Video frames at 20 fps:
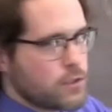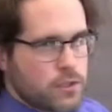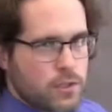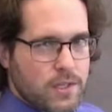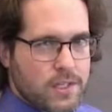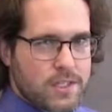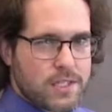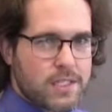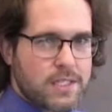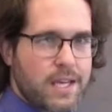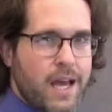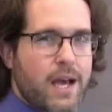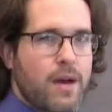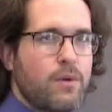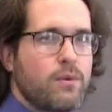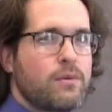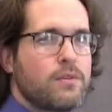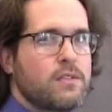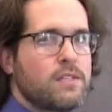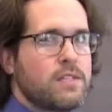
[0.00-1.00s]
so the
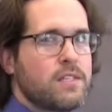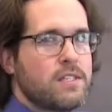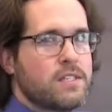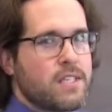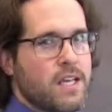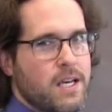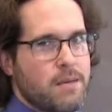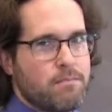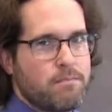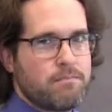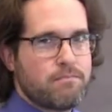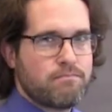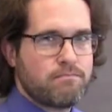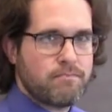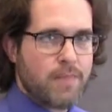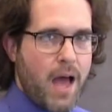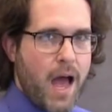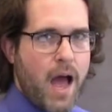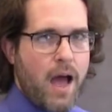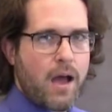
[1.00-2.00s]
sound is the same.
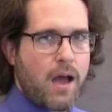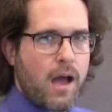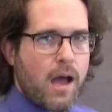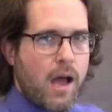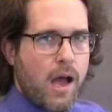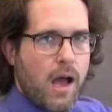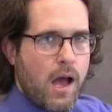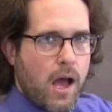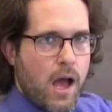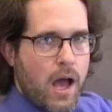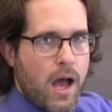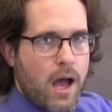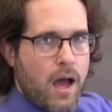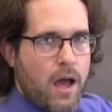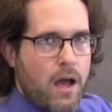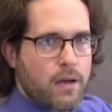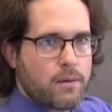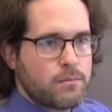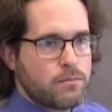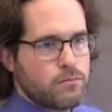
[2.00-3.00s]
a,
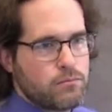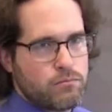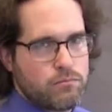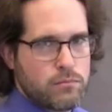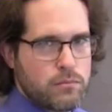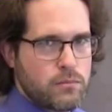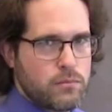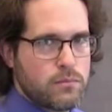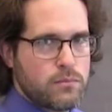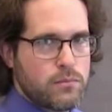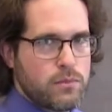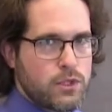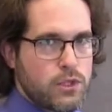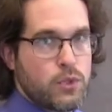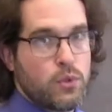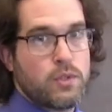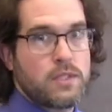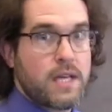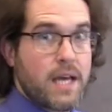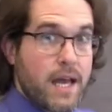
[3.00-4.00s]
a,
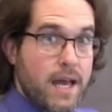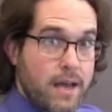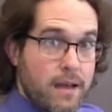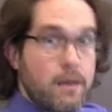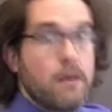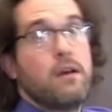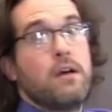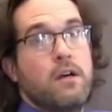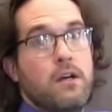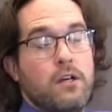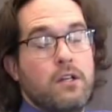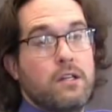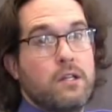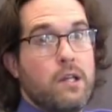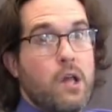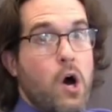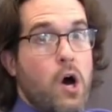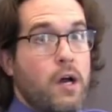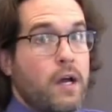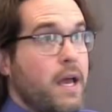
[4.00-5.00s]
short a,
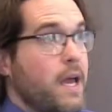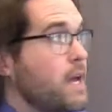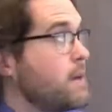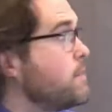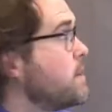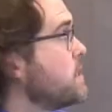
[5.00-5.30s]
long a